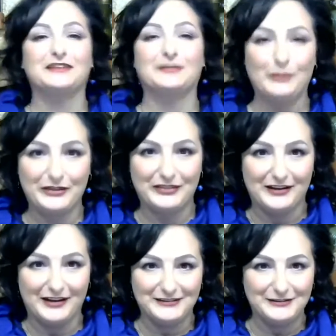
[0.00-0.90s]
the
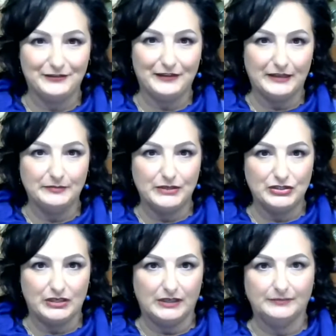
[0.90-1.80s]
cost of
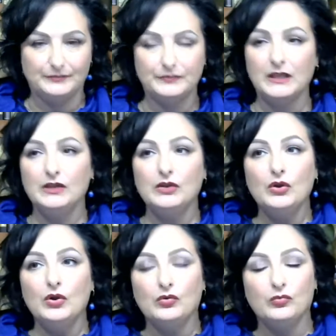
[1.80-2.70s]
admission.
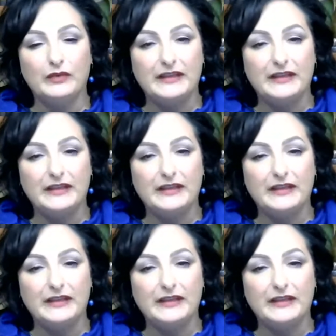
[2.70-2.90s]
We